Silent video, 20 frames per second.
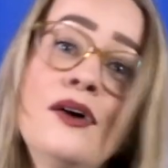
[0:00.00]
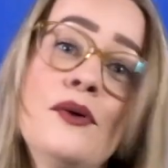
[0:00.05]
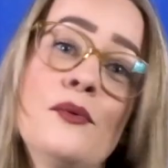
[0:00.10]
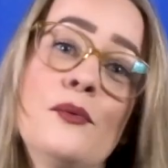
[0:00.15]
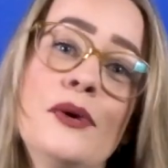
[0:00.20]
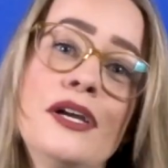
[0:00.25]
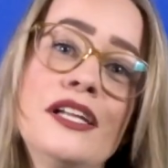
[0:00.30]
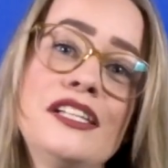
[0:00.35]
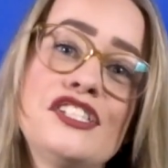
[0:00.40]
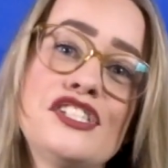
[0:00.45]

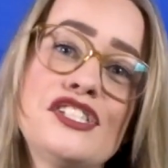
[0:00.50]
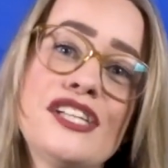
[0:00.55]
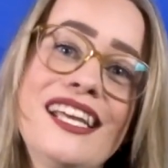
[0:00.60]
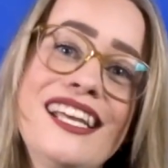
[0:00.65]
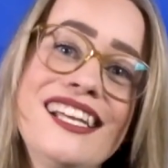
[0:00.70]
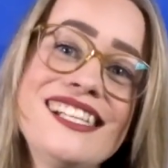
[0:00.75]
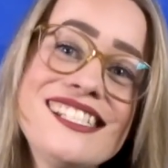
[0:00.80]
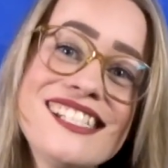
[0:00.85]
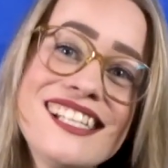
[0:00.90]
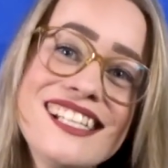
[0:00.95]
which
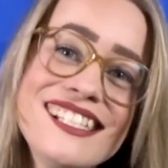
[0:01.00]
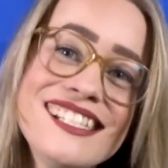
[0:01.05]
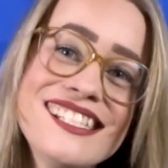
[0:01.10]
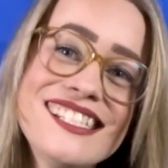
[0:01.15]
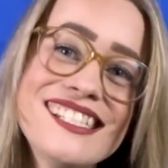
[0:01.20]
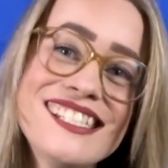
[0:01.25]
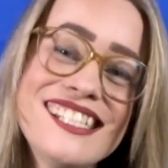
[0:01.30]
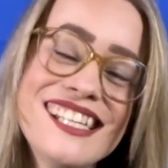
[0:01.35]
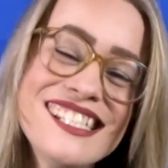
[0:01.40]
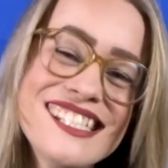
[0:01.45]
is
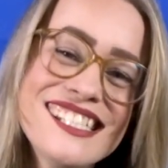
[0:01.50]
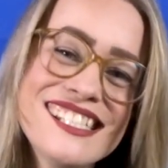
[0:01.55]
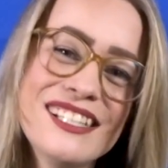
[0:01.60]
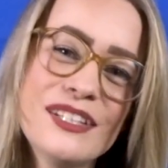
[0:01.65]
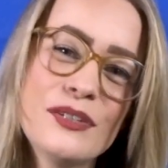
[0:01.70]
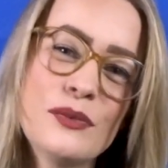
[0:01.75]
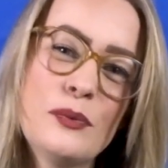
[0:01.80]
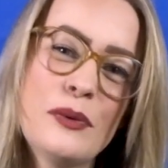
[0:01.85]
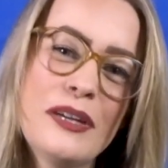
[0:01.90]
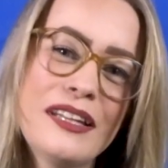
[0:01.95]

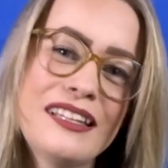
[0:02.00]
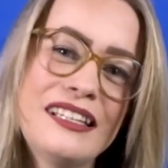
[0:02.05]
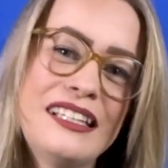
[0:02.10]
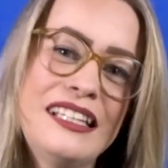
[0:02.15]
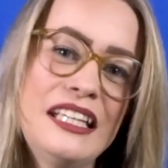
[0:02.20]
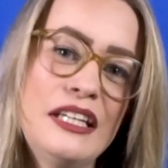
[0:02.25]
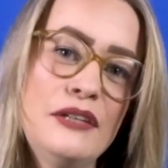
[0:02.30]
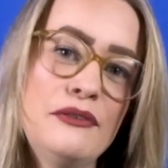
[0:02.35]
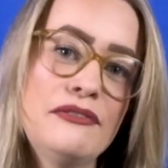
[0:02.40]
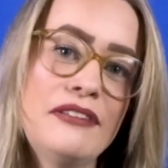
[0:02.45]
consistent with
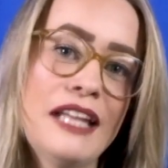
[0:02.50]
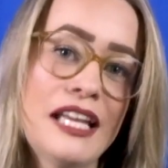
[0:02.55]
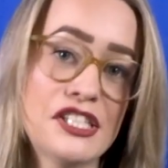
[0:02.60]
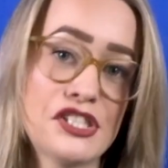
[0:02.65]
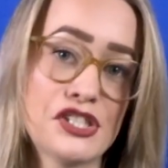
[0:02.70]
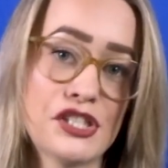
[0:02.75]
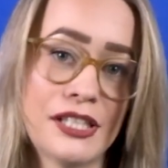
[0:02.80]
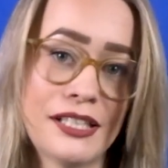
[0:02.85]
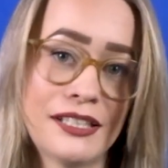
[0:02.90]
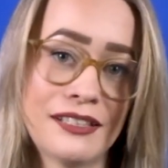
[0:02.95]

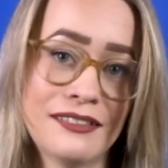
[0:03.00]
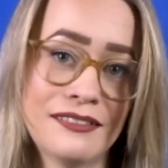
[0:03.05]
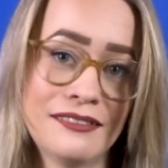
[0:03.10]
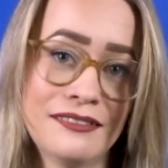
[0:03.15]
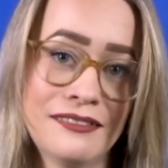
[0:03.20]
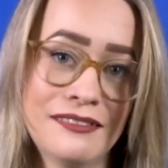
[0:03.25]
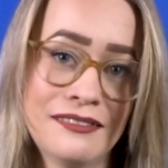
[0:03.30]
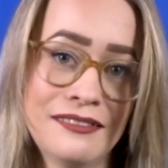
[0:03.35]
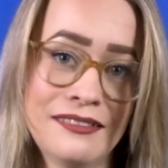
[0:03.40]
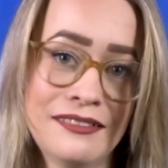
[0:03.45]
defleshing.
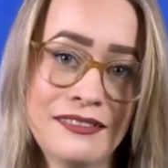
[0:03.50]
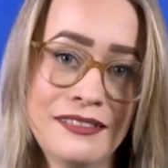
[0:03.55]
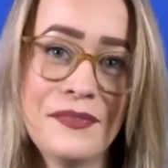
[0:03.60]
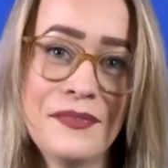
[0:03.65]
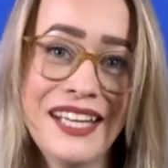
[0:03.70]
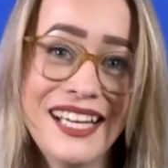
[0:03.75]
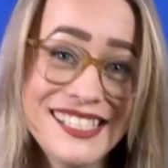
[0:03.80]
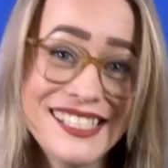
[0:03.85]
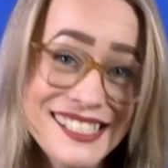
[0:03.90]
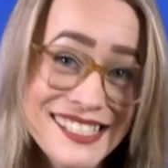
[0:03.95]

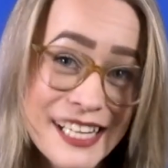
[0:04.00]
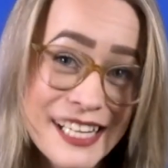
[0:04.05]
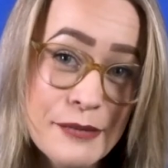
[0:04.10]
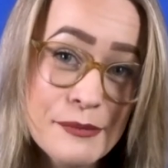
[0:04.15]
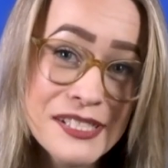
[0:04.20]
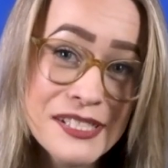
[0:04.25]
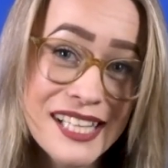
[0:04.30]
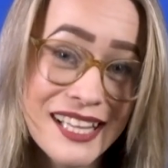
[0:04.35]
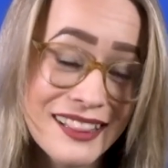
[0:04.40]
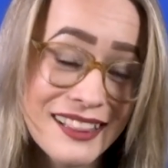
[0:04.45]
It
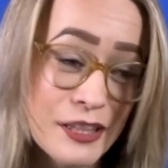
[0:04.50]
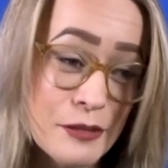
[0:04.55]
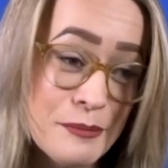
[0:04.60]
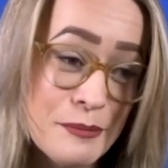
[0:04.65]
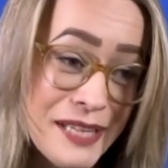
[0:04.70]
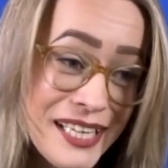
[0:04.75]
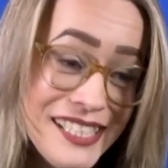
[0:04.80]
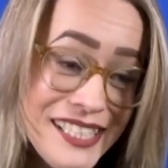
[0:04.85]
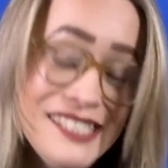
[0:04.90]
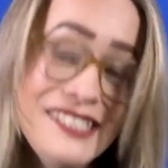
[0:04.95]
seems that the
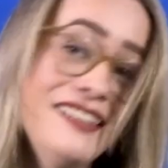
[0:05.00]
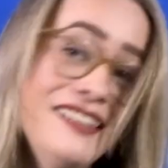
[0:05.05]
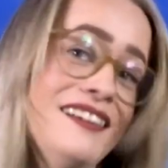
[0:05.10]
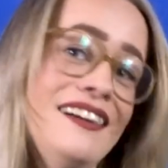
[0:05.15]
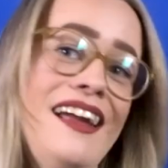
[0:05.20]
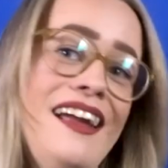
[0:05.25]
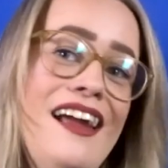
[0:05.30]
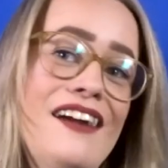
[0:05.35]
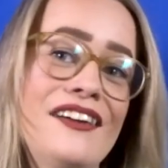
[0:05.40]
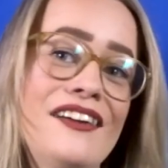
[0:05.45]

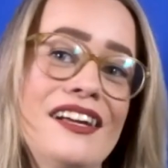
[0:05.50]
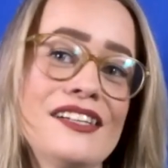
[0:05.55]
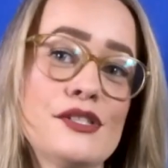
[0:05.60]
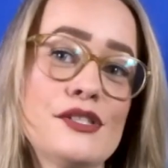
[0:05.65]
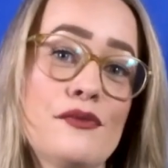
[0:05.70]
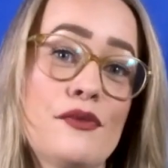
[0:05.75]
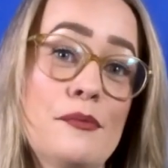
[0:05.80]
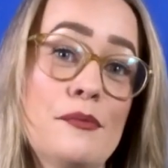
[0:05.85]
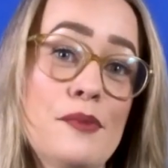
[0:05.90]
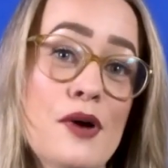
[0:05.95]
meatier areas
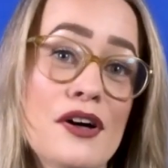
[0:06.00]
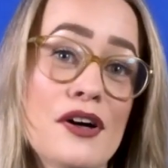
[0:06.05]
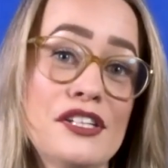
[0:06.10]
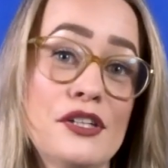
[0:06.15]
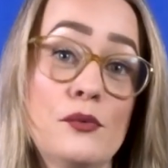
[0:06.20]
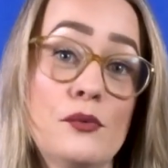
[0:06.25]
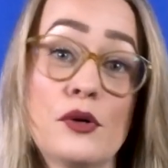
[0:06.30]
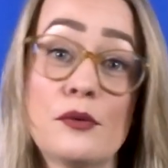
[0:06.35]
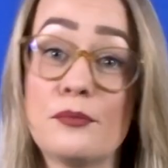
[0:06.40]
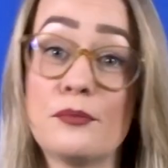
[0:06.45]
of the body
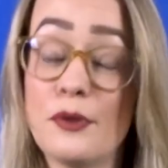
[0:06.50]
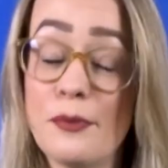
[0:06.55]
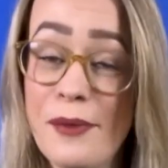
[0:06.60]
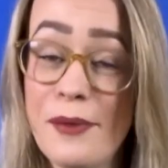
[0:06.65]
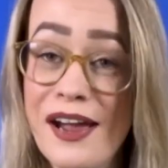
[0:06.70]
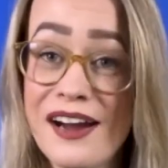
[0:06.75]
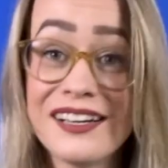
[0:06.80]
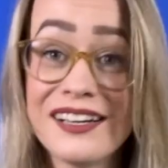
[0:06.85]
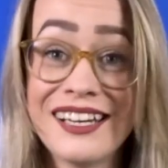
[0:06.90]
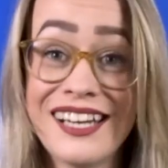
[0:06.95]
were
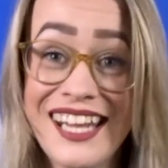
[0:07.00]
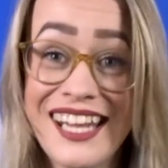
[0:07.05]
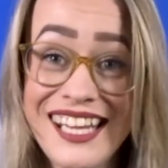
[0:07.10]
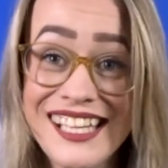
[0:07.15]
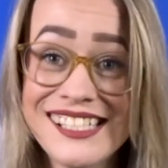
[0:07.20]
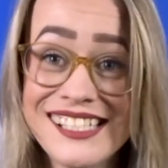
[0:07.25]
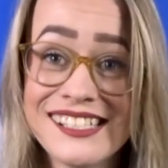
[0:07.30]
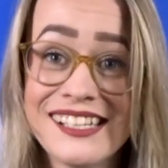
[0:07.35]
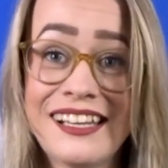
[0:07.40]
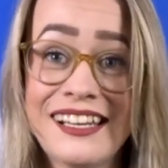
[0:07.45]
prepared and
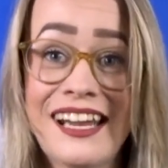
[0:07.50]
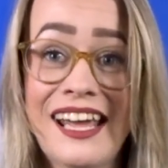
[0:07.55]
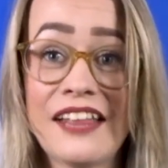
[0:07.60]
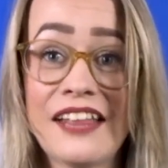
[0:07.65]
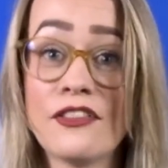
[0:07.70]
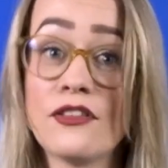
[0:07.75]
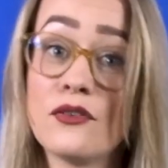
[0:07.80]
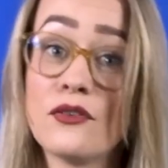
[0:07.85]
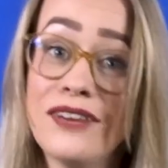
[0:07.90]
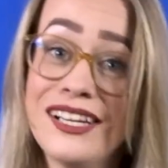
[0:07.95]
eaten,
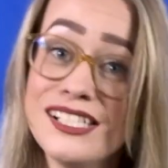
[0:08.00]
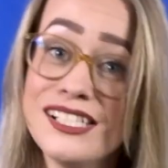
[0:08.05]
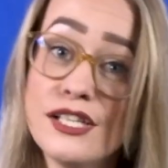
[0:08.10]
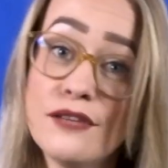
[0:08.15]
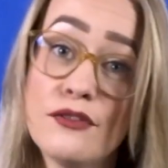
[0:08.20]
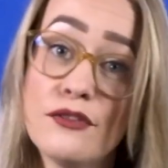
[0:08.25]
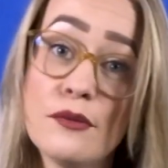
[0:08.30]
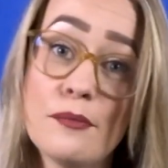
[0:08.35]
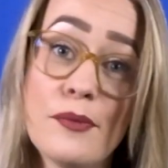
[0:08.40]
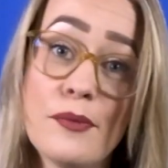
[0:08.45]
and the rest
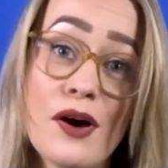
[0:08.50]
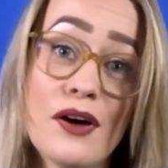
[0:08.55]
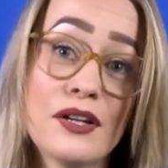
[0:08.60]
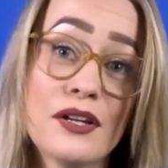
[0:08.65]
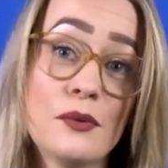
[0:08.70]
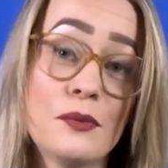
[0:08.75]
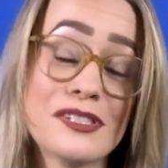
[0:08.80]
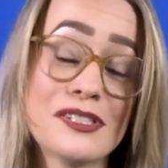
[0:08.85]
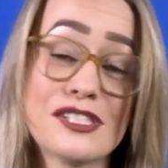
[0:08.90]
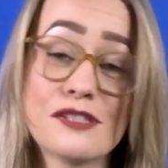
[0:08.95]
of the
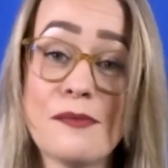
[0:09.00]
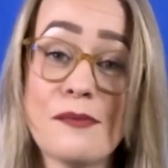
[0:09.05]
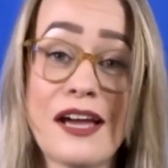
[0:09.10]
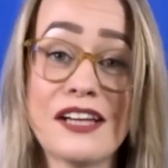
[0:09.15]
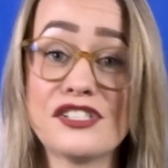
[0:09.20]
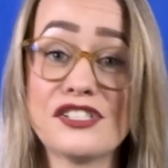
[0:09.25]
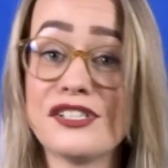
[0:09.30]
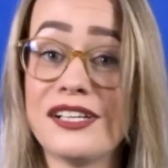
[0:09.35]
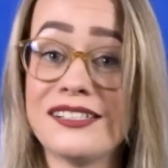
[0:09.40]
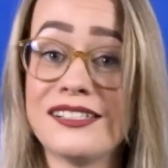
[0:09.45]
body was
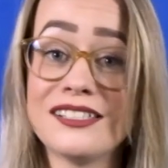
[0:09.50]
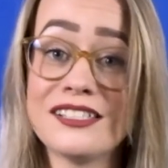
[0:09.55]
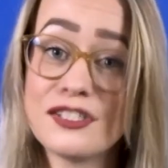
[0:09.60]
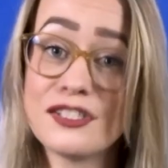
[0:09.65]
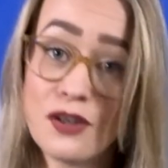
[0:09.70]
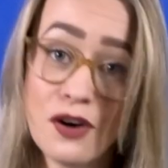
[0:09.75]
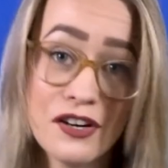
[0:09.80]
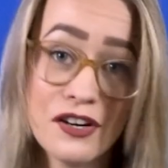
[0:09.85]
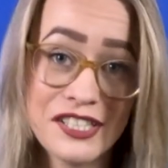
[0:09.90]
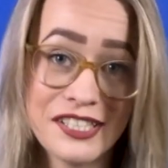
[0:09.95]
smashed and
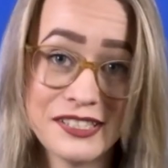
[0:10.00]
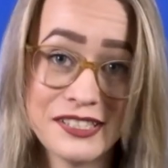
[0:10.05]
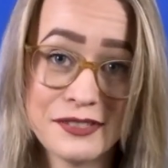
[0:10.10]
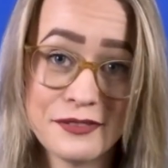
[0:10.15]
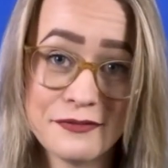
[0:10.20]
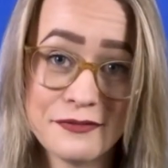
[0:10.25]
discarded.